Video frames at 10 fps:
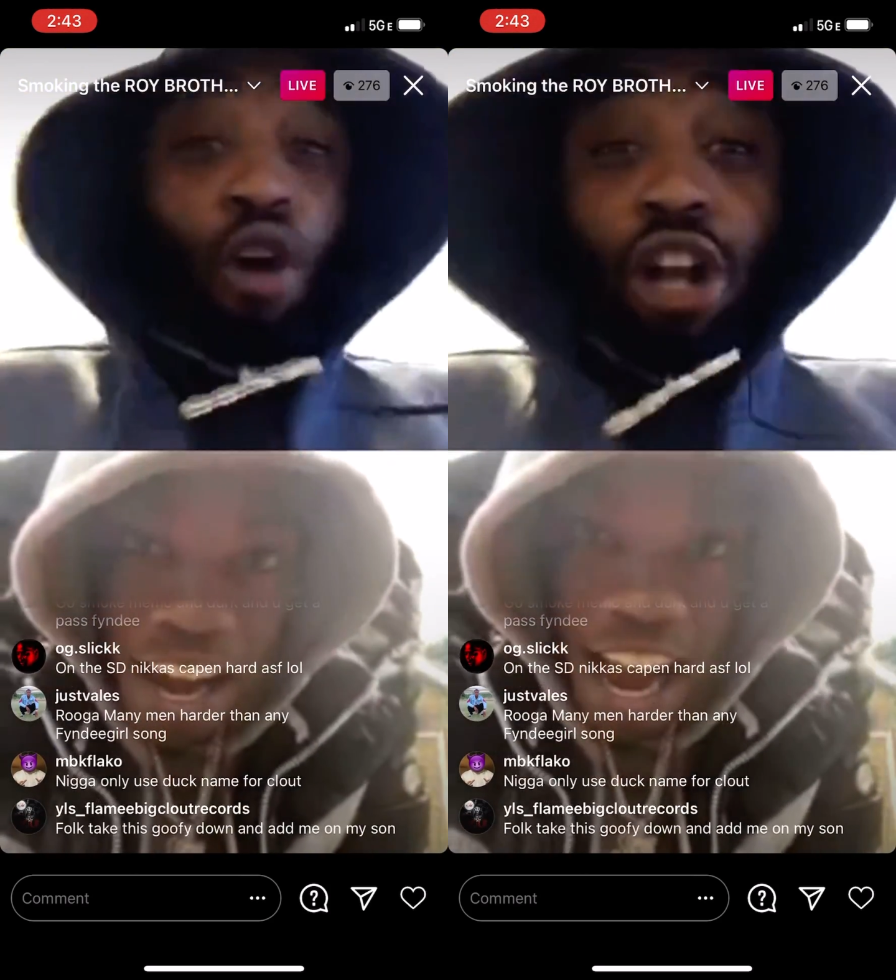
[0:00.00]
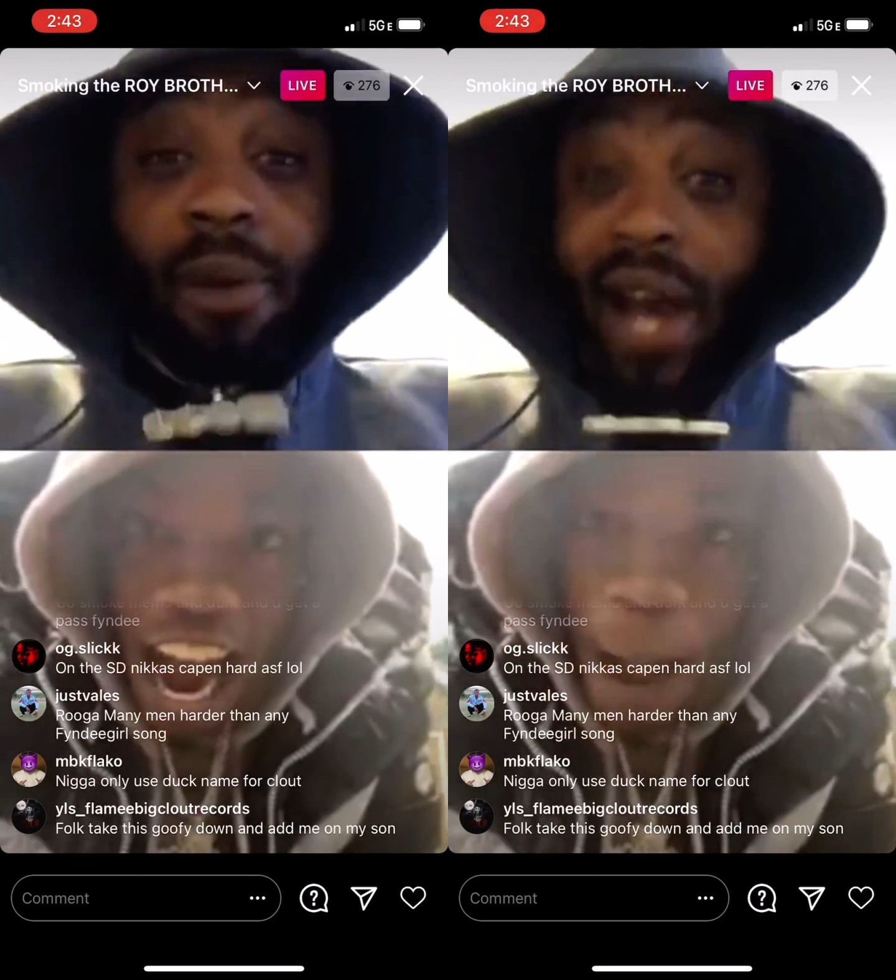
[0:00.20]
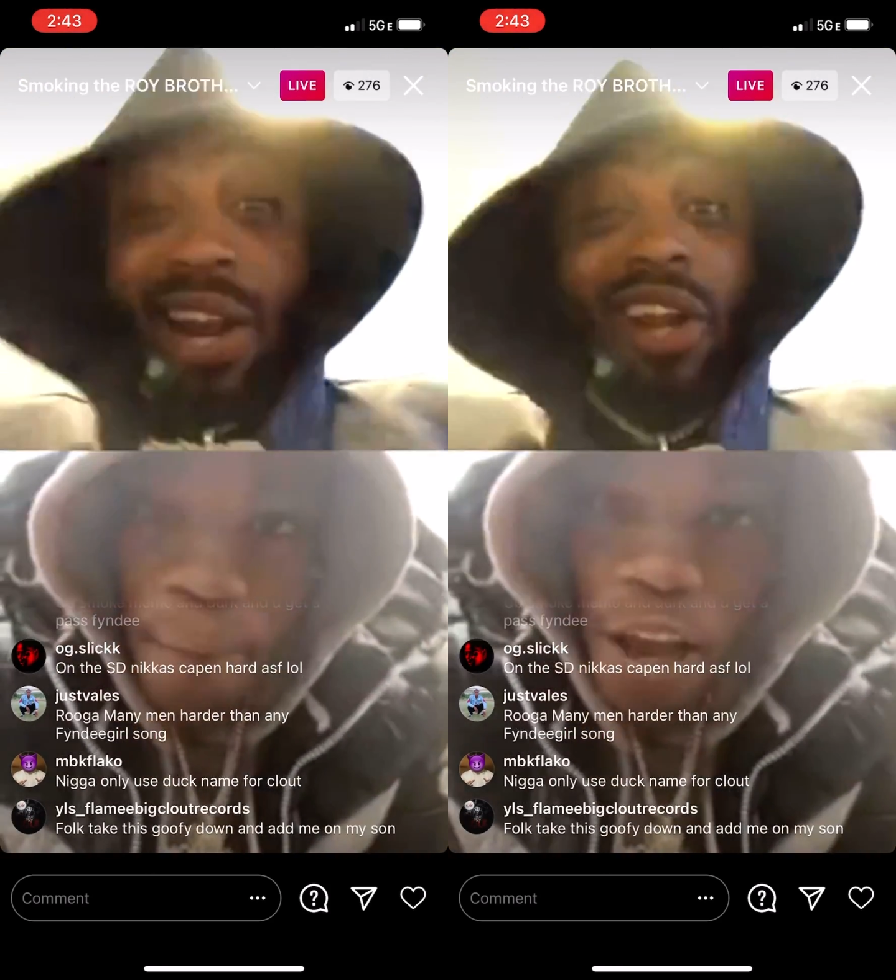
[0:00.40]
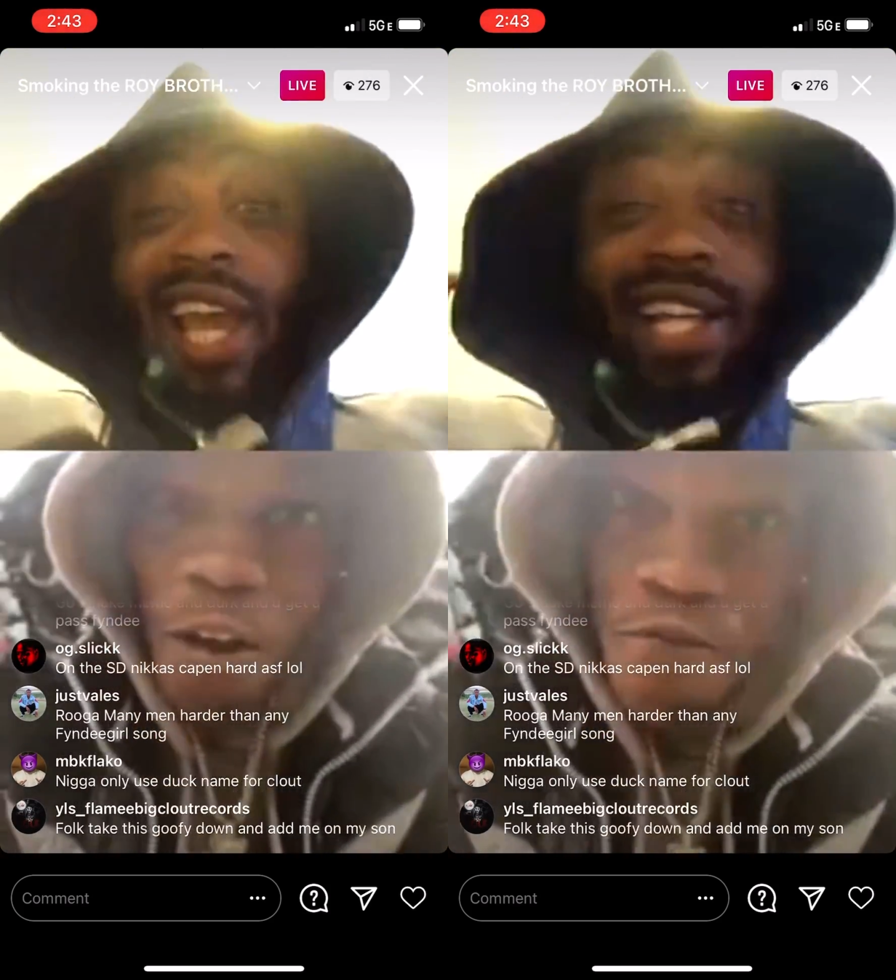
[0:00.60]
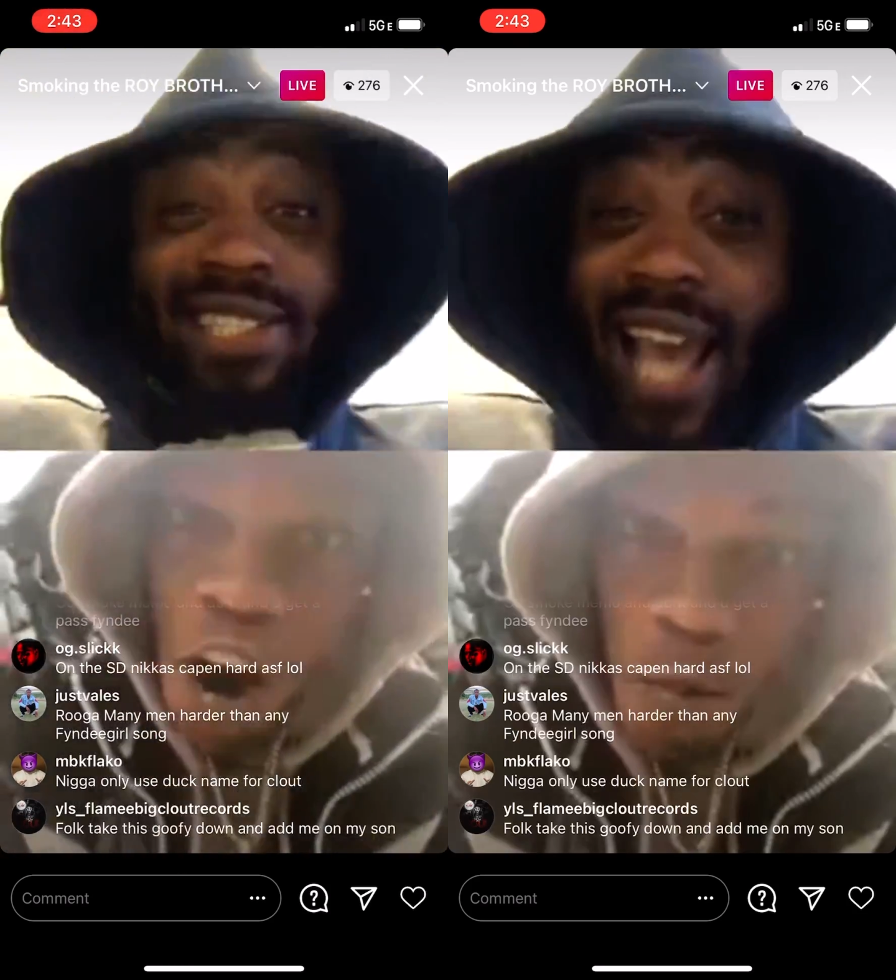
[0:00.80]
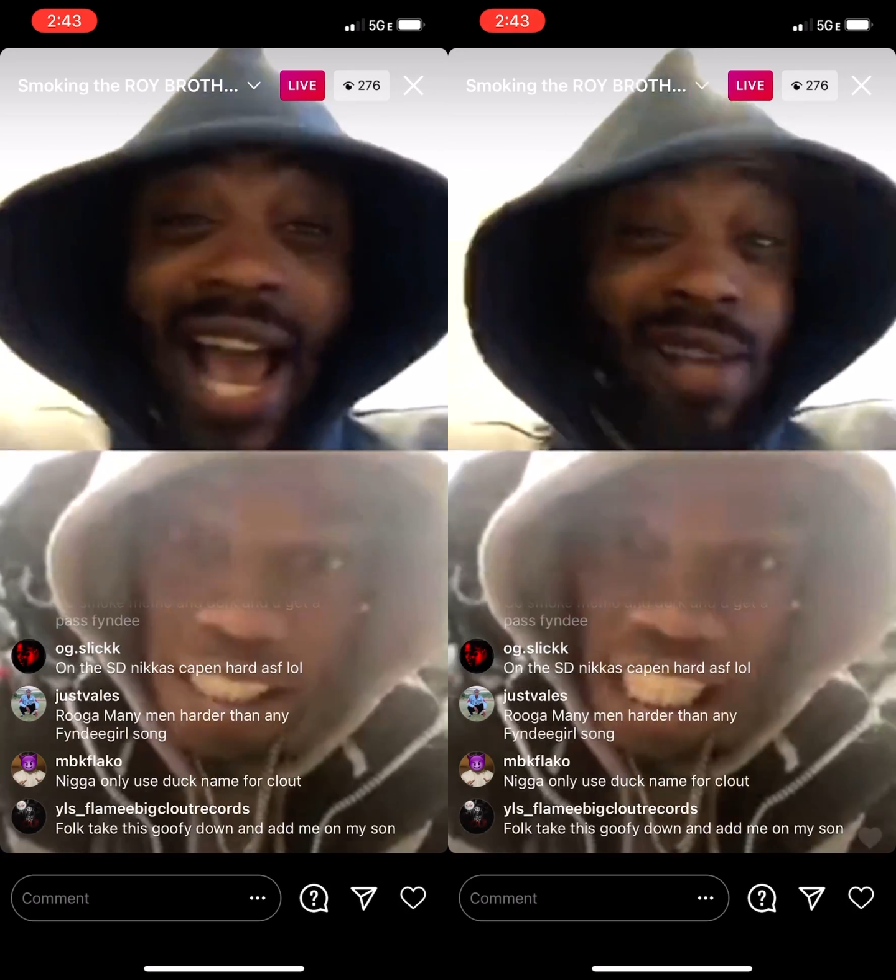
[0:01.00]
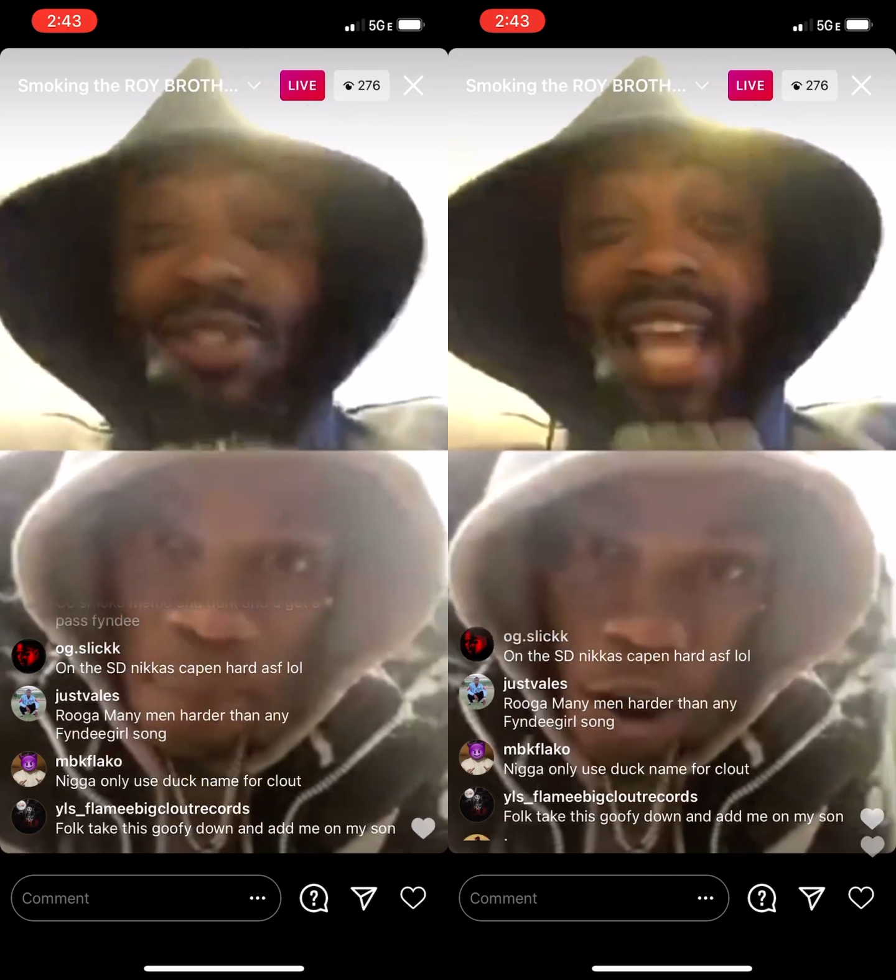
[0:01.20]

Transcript: I be on the phone with Timo.